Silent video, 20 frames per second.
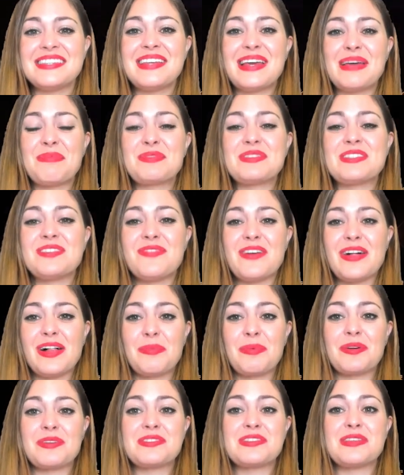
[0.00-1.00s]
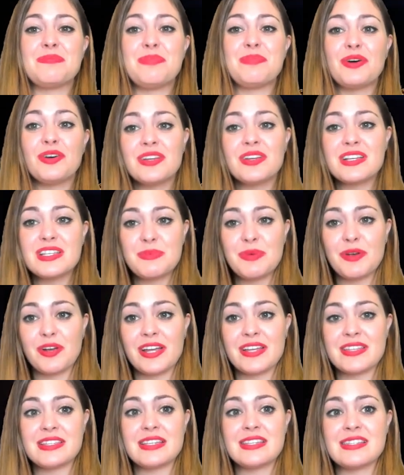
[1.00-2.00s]
enables developers to build
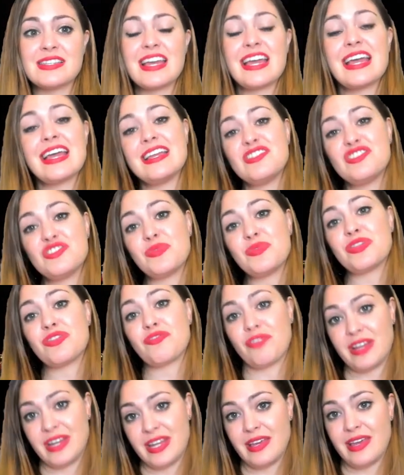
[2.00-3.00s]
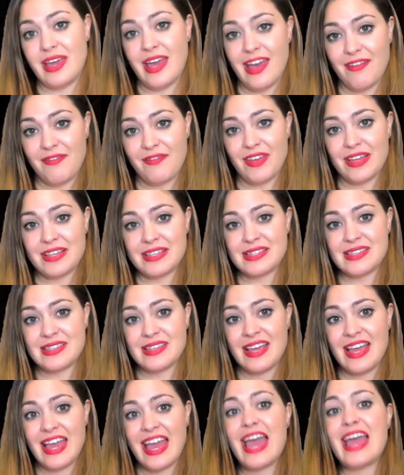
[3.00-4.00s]
experiences into a 3D canvas.
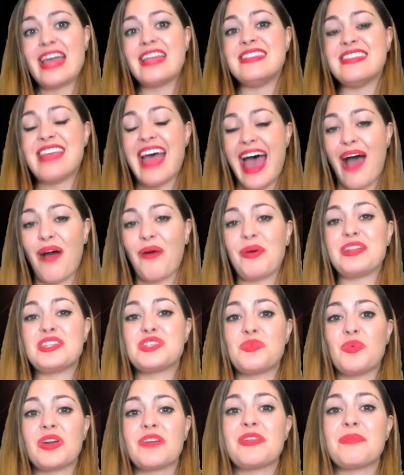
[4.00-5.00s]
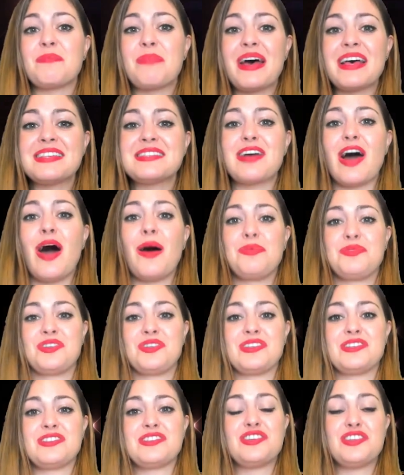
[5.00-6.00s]
Now, it's one of the best
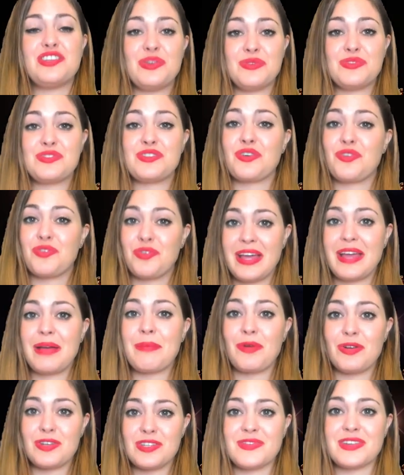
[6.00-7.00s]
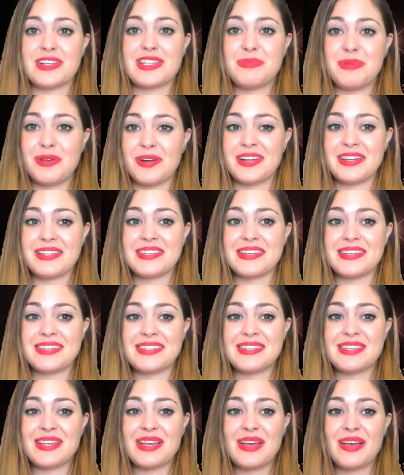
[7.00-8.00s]
options to use to create immersive
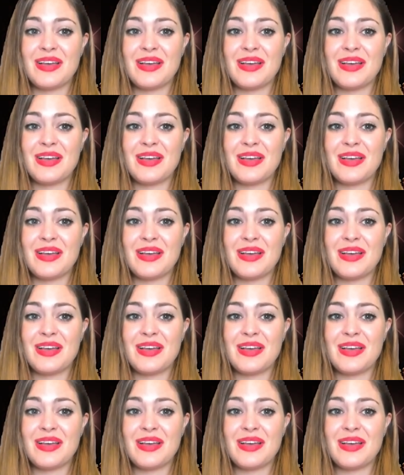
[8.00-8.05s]
experiences.